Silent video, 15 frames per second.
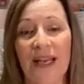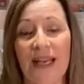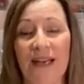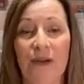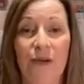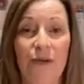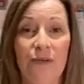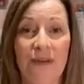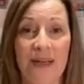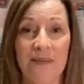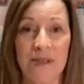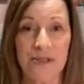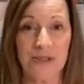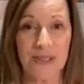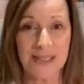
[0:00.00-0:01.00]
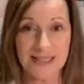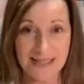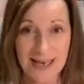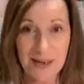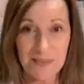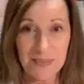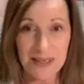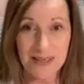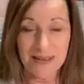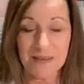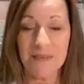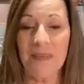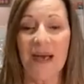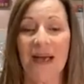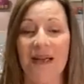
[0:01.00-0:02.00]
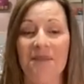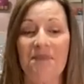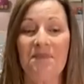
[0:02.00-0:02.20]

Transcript: and her family tree is now bigger than mine.